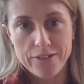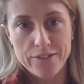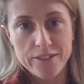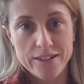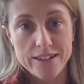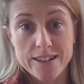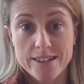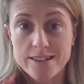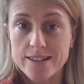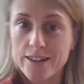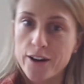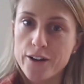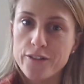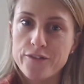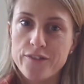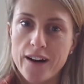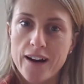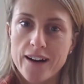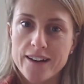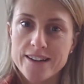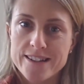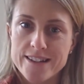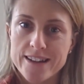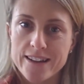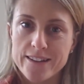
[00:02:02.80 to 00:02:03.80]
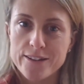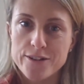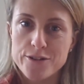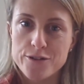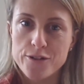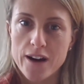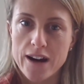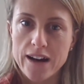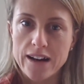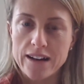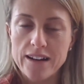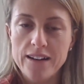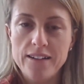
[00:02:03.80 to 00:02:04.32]
if it doesn't go fast down the
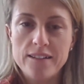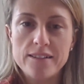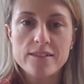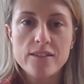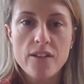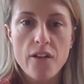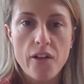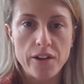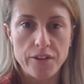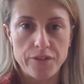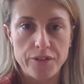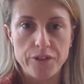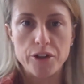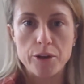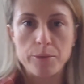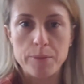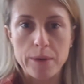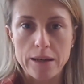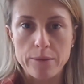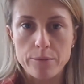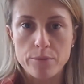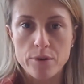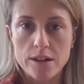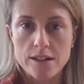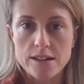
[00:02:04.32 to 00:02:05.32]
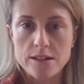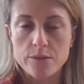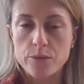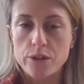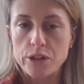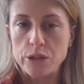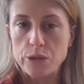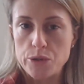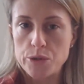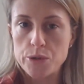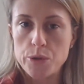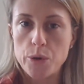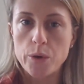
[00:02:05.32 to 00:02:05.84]
drain if you're not being present
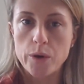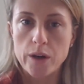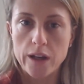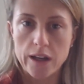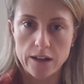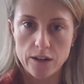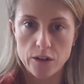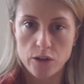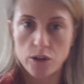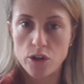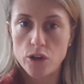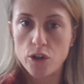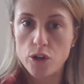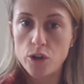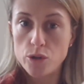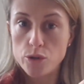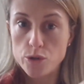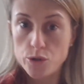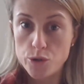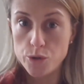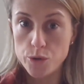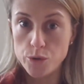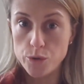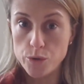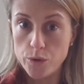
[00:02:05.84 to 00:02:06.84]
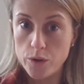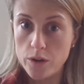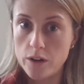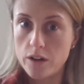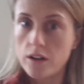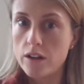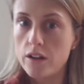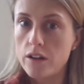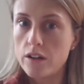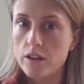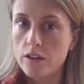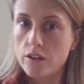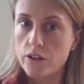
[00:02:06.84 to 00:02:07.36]
when you're talking to
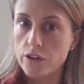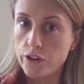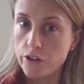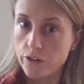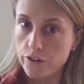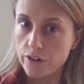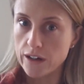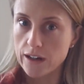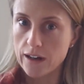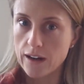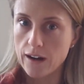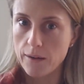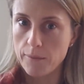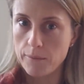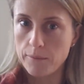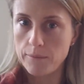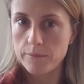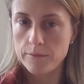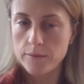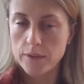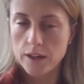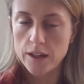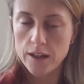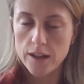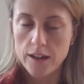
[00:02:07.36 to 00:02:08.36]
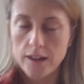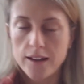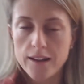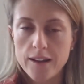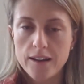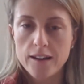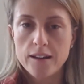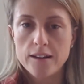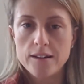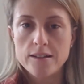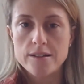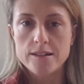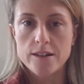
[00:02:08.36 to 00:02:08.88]
your income.
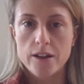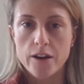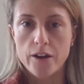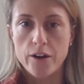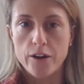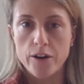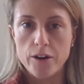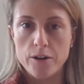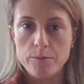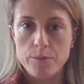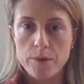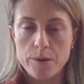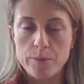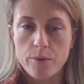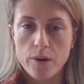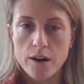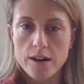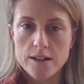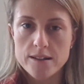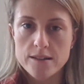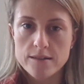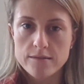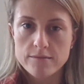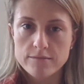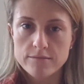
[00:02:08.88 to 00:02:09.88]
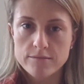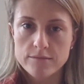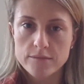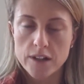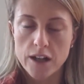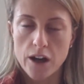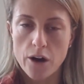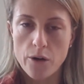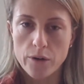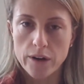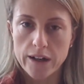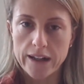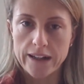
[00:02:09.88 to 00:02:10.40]
So be present,
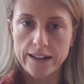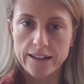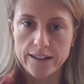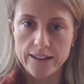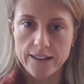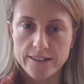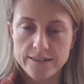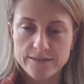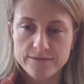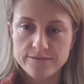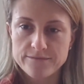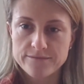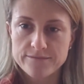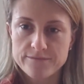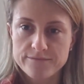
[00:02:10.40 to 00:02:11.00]
go and kill it.